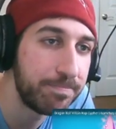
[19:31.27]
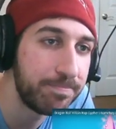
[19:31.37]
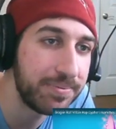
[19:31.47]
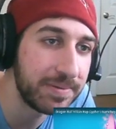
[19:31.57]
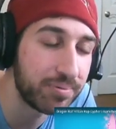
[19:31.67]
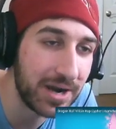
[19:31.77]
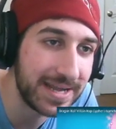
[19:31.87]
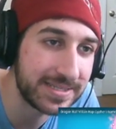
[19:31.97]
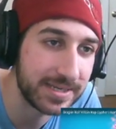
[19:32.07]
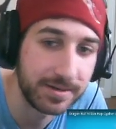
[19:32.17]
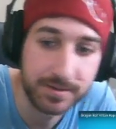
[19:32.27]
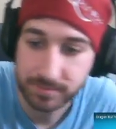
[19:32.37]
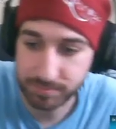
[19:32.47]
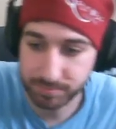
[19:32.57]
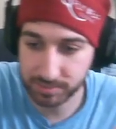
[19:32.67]
B Branson
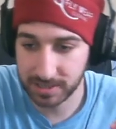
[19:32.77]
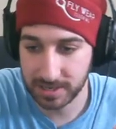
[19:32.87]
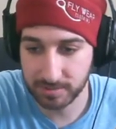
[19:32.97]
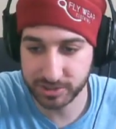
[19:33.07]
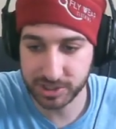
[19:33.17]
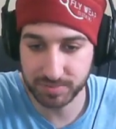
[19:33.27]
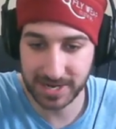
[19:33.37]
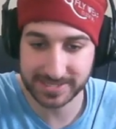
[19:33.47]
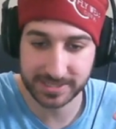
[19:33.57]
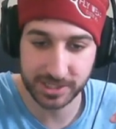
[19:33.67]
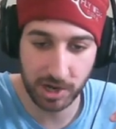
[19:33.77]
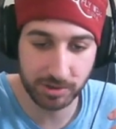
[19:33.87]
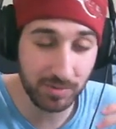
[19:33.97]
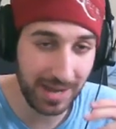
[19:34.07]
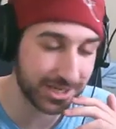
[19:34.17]
uh, Richie Branson, yo,
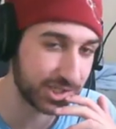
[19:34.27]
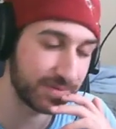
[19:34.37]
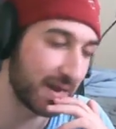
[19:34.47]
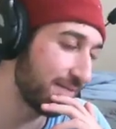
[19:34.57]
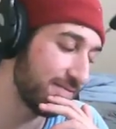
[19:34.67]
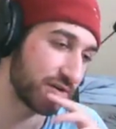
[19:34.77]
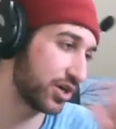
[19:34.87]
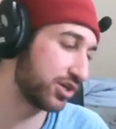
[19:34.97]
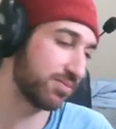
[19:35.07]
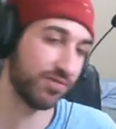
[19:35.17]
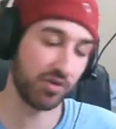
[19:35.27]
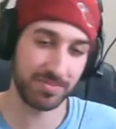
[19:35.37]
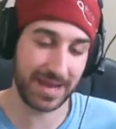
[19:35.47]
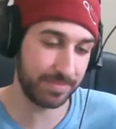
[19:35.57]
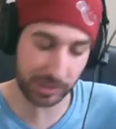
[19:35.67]
you actually, I've never heard you before,
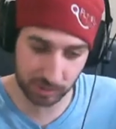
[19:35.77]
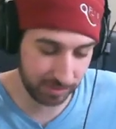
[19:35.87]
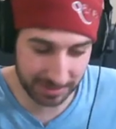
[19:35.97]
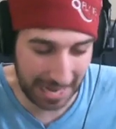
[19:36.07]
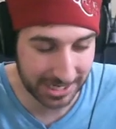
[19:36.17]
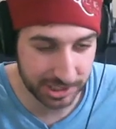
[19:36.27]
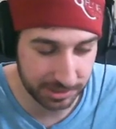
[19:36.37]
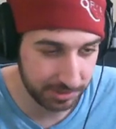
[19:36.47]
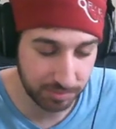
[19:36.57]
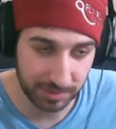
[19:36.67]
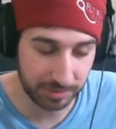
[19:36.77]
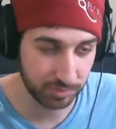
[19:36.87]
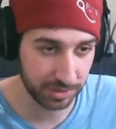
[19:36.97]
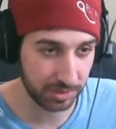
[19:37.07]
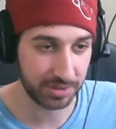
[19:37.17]
man, but you actually like
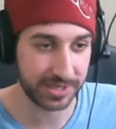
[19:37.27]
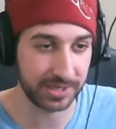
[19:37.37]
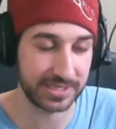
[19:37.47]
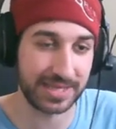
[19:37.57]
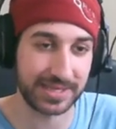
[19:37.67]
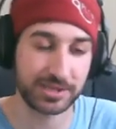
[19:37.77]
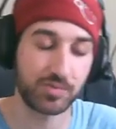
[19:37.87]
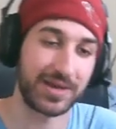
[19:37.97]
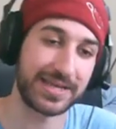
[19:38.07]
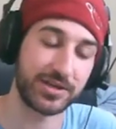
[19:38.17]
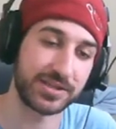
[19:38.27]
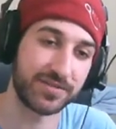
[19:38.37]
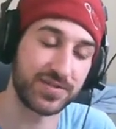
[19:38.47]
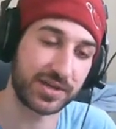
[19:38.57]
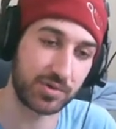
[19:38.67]
really, really killed it. I like the way that you did
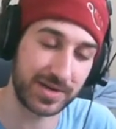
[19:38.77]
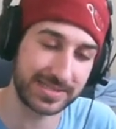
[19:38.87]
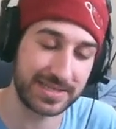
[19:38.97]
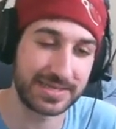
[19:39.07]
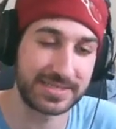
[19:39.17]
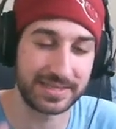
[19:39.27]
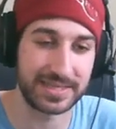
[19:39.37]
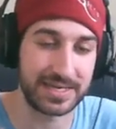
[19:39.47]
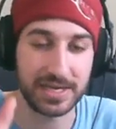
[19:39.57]
the flick of the wrist and then did the